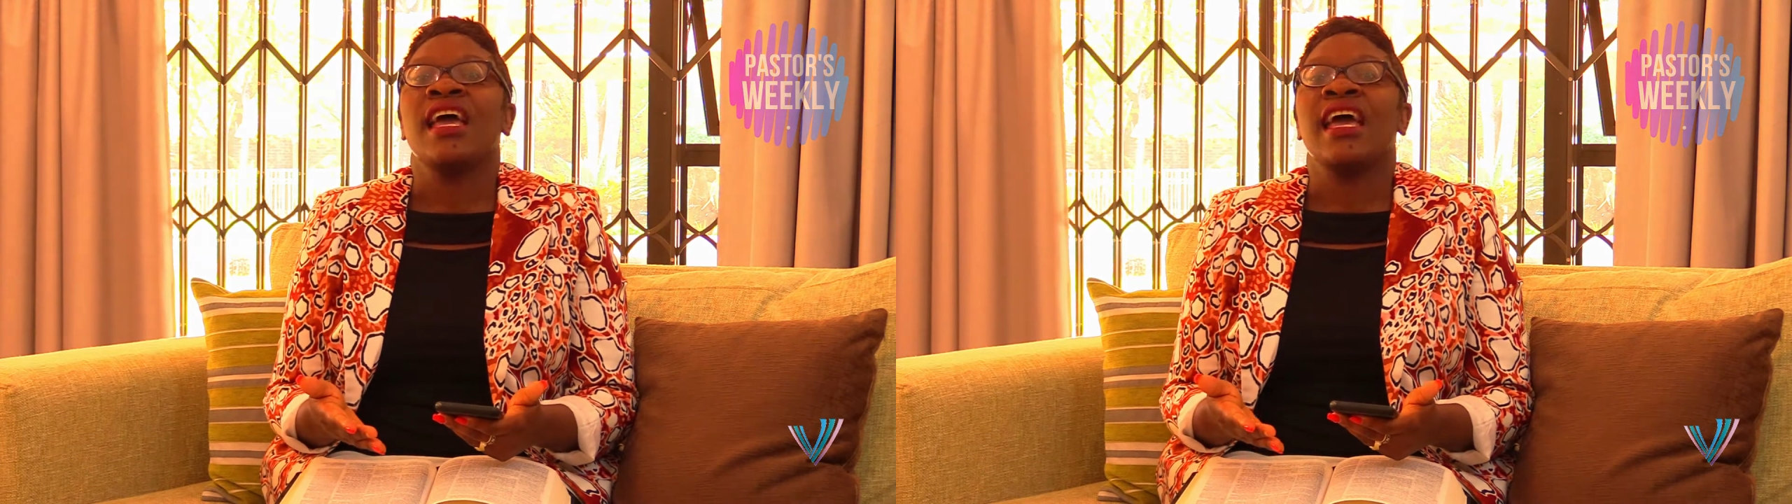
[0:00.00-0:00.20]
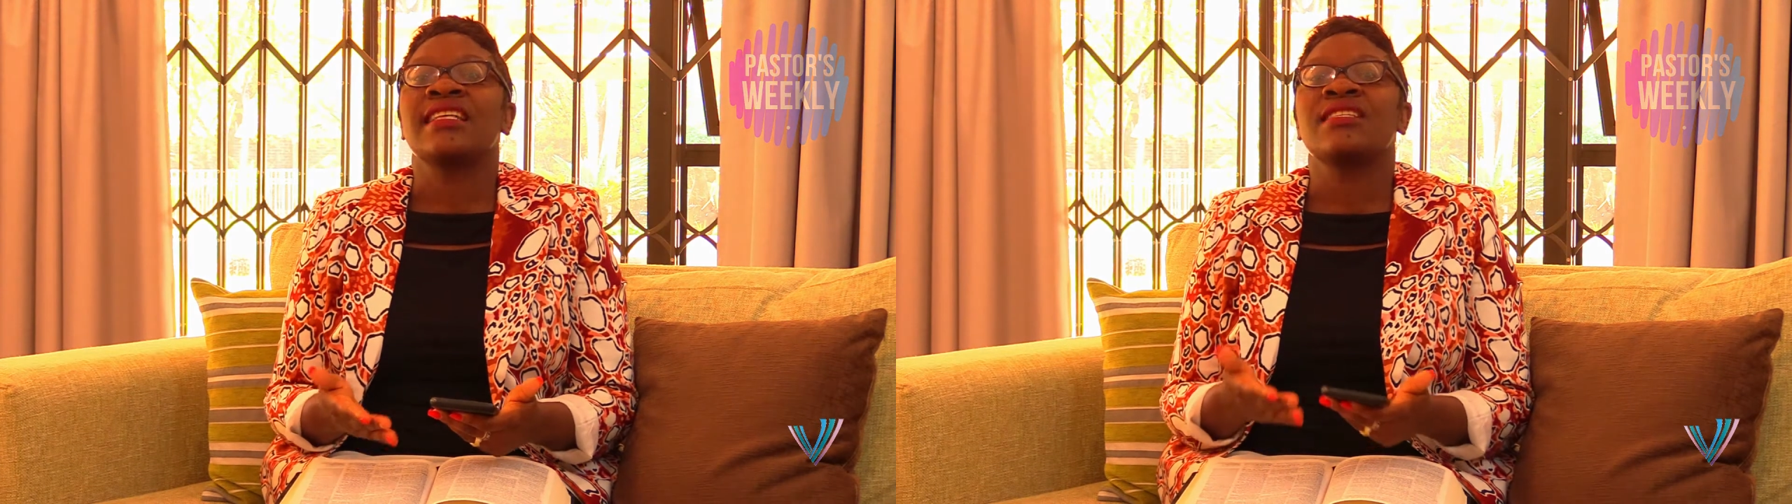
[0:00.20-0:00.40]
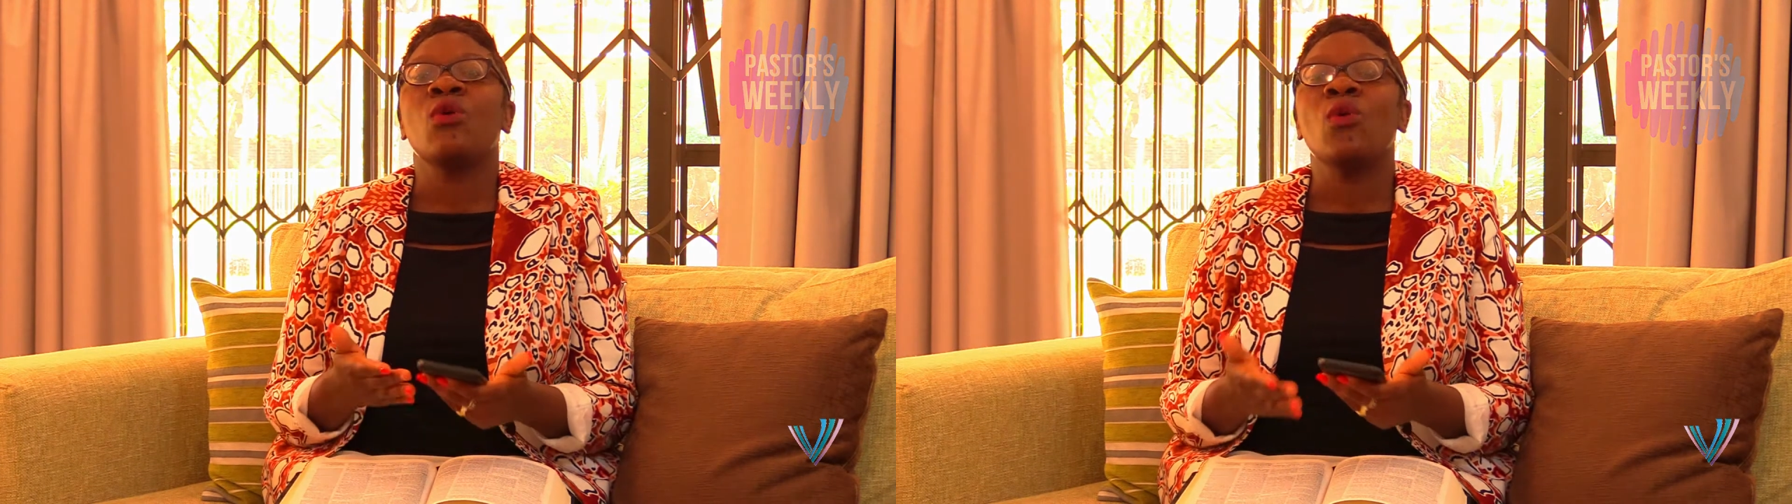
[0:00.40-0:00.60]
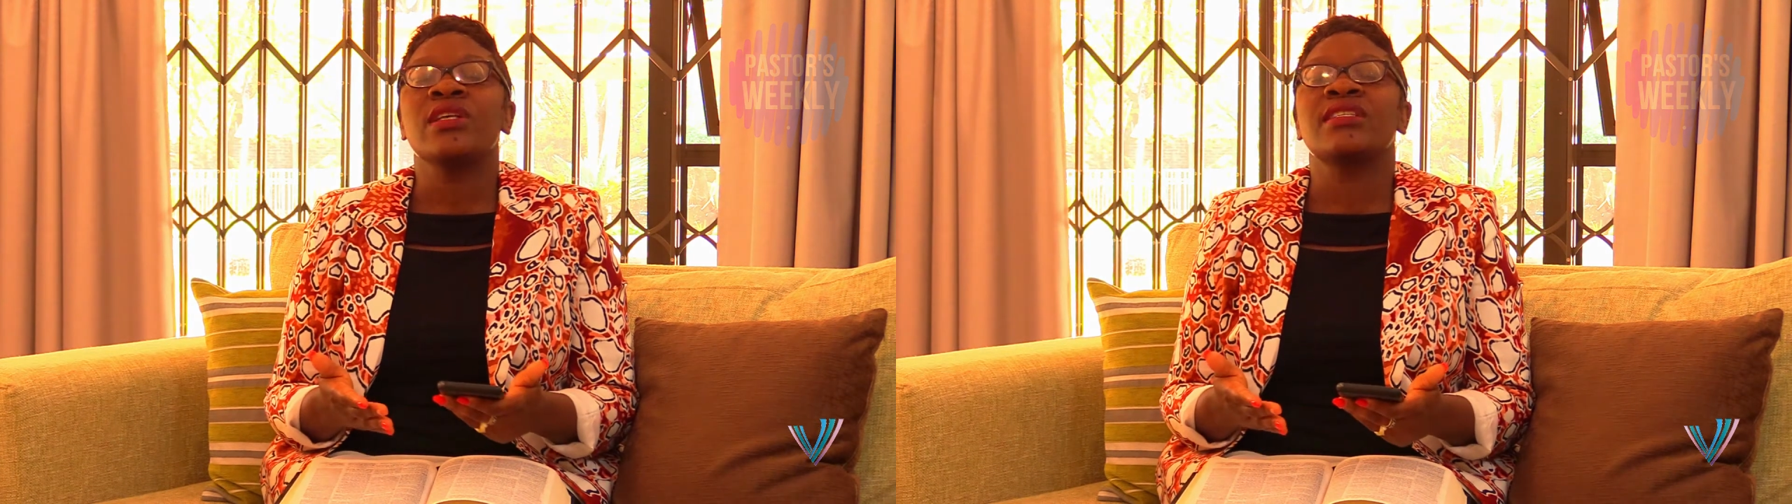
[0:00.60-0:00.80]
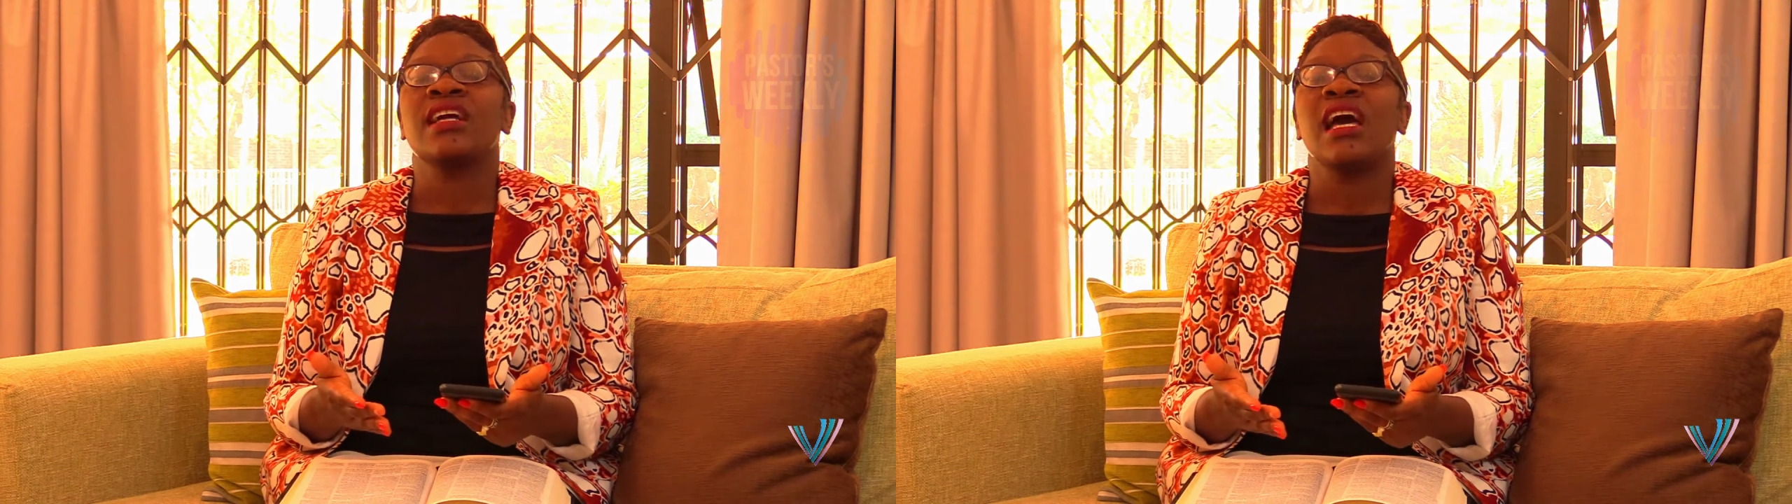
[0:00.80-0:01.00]
has
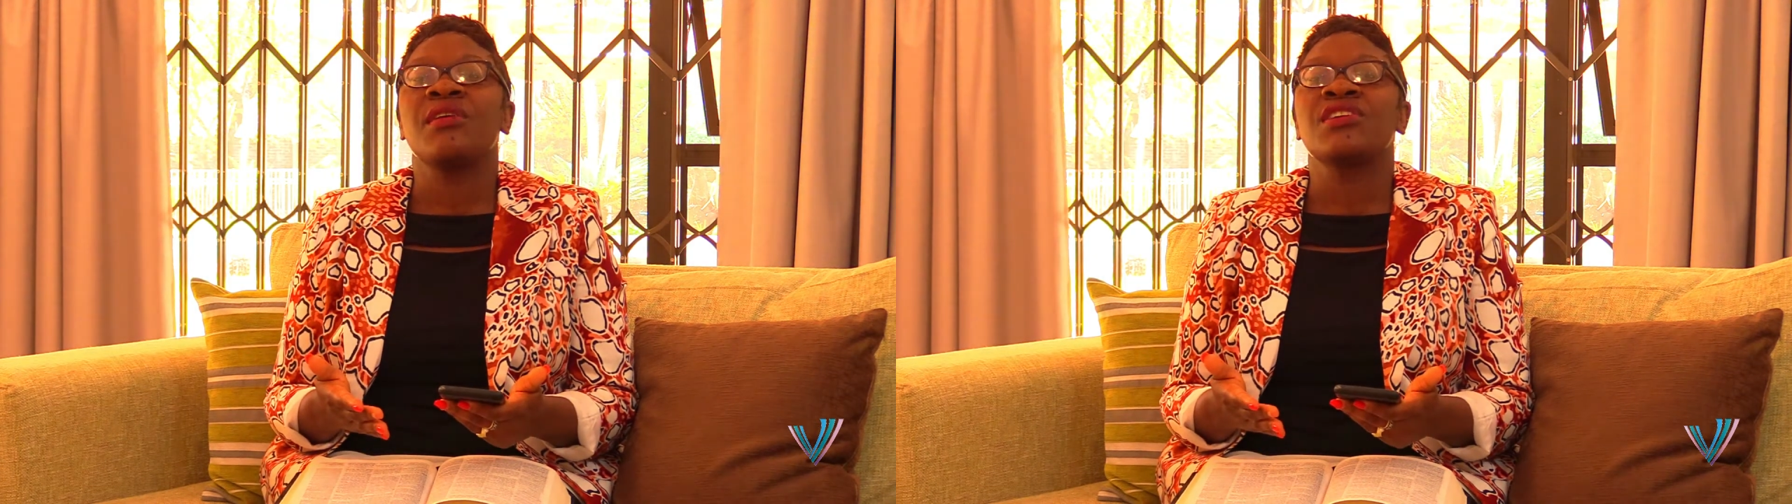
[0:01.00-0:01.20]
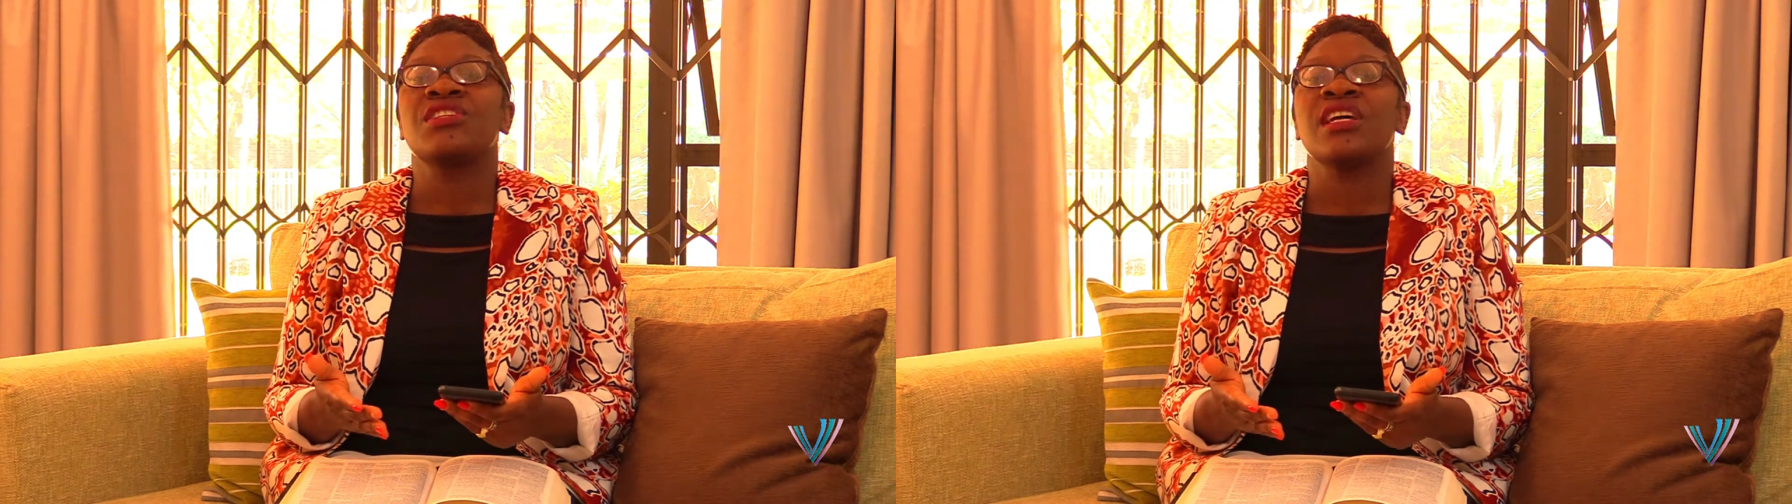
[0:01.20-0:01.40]
always encouraged